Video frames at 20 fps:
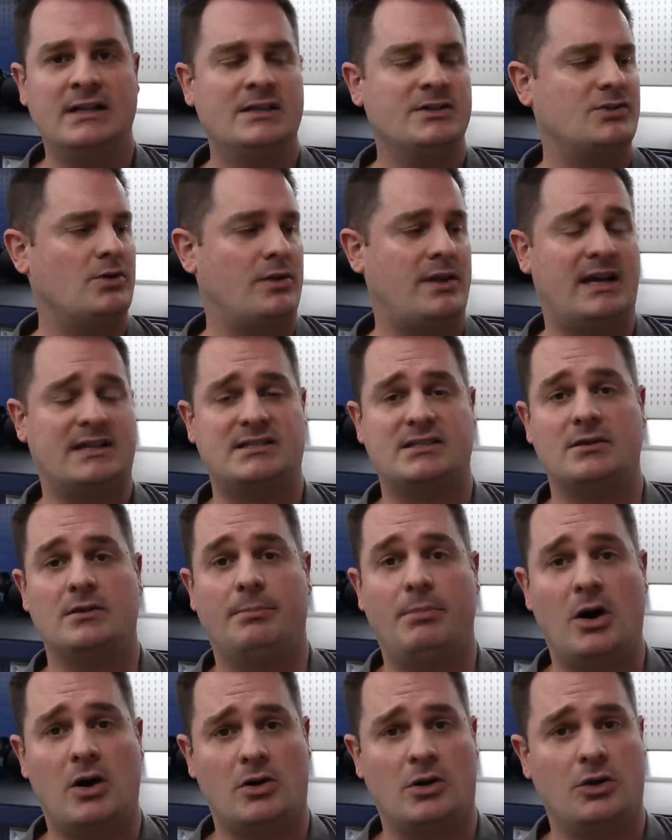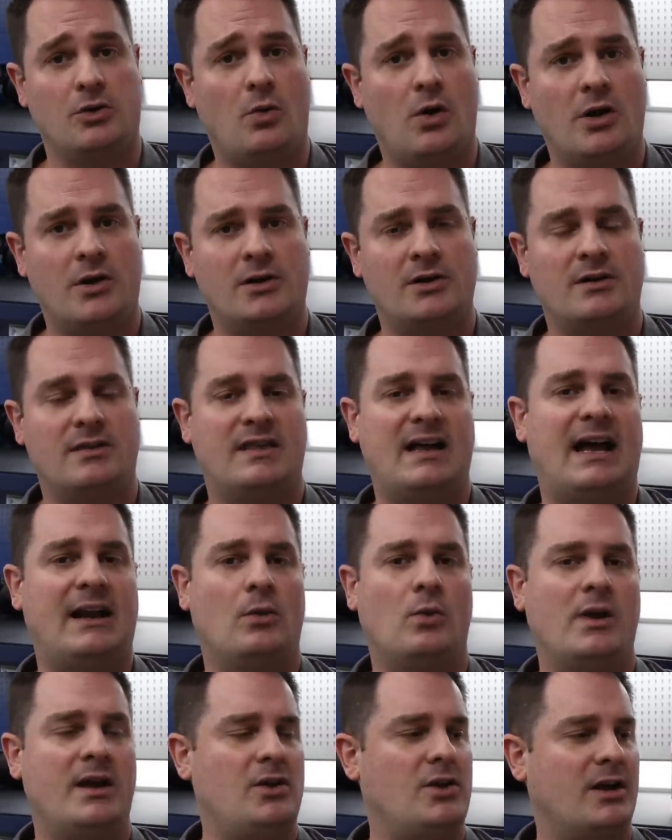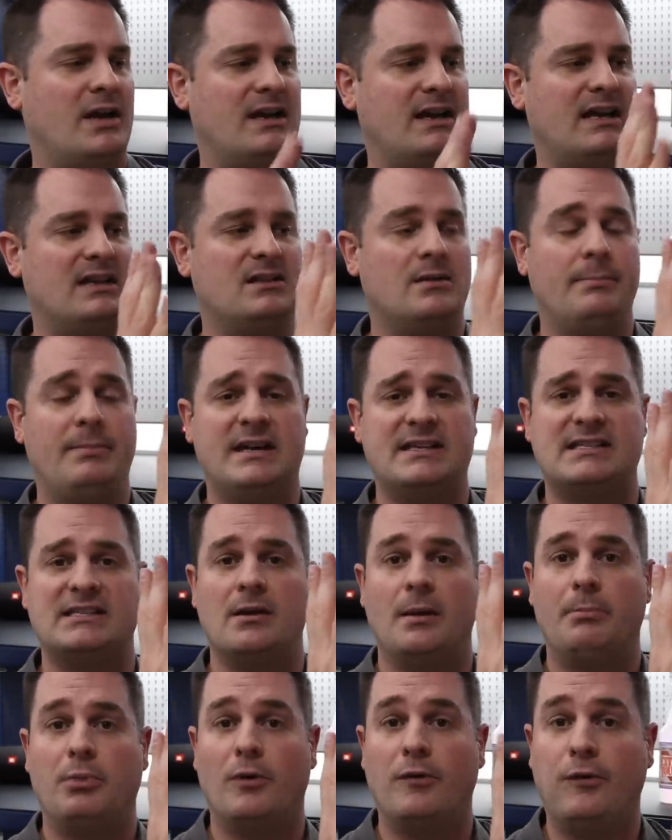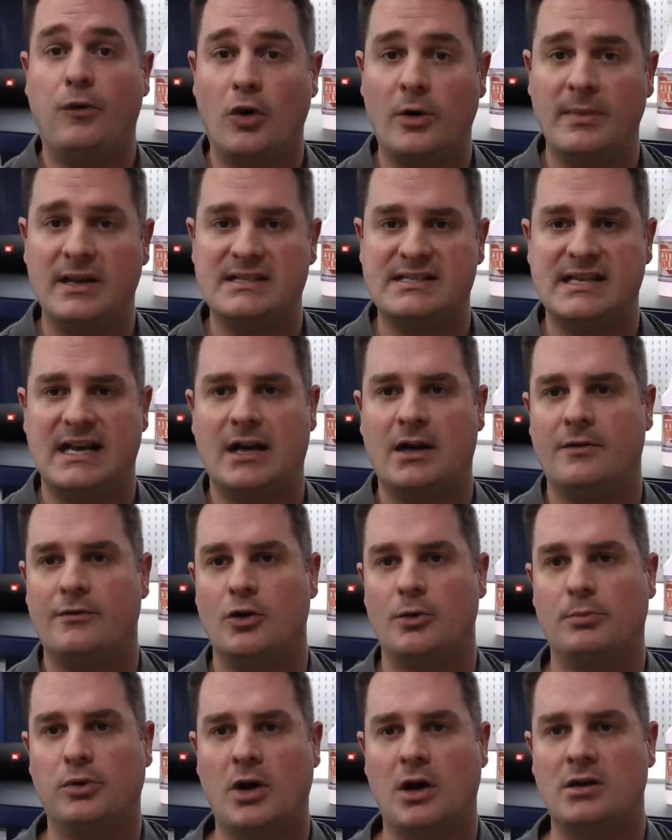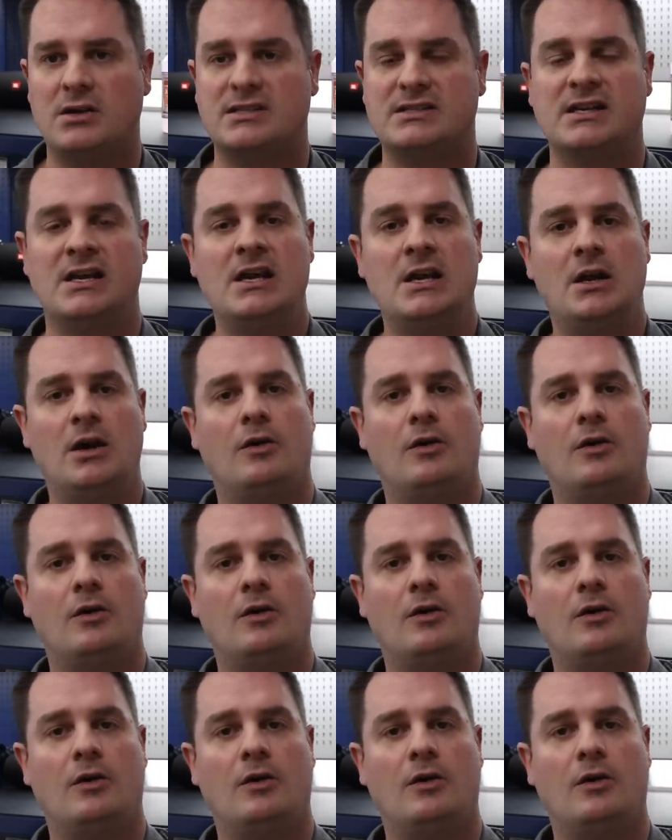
So that's the bottled water. That way you're gonna get the best performance out of your products.